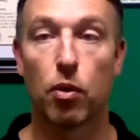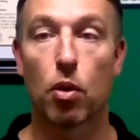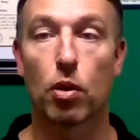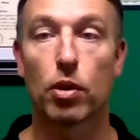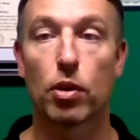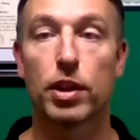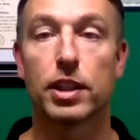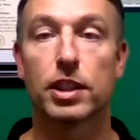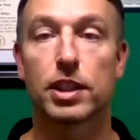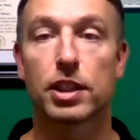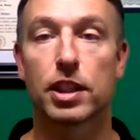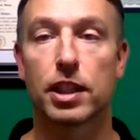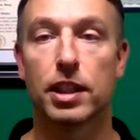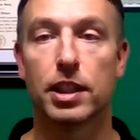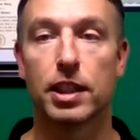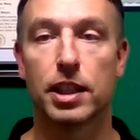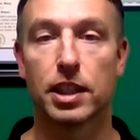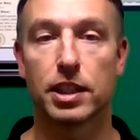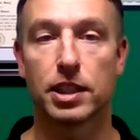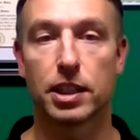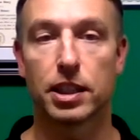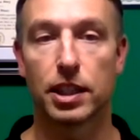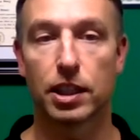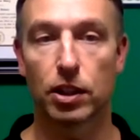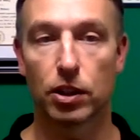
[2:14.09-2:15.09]
for this
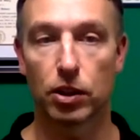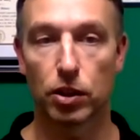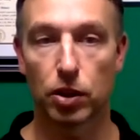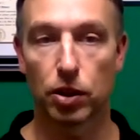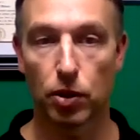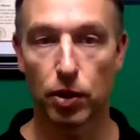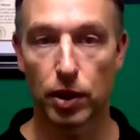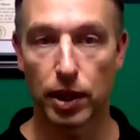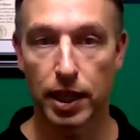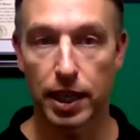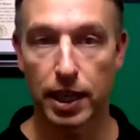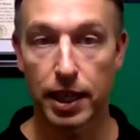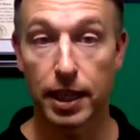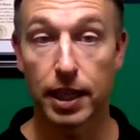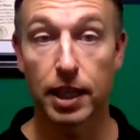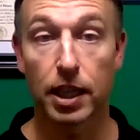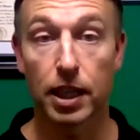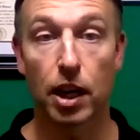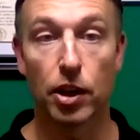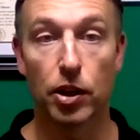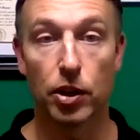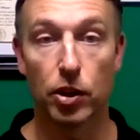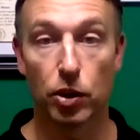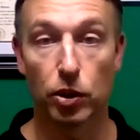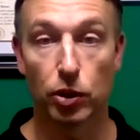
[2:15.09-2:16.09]
condition include
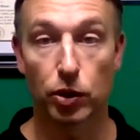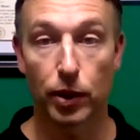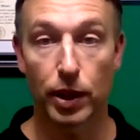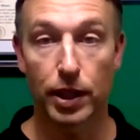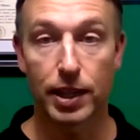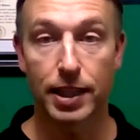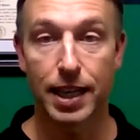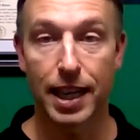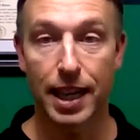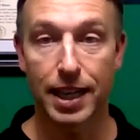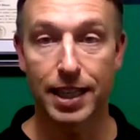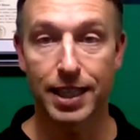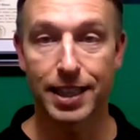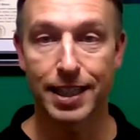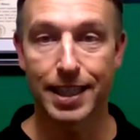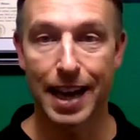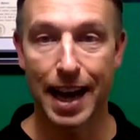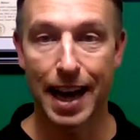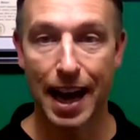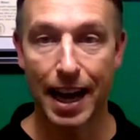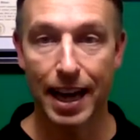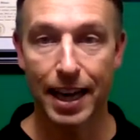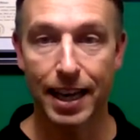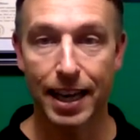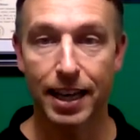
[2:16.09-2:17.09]
eating a nutrient-dense
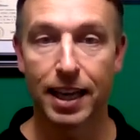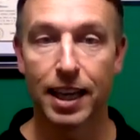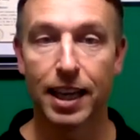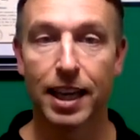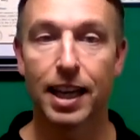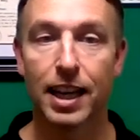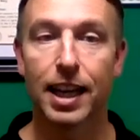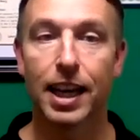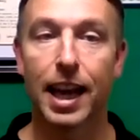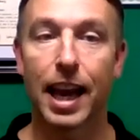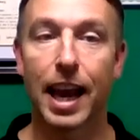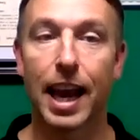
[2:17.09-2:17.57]
diet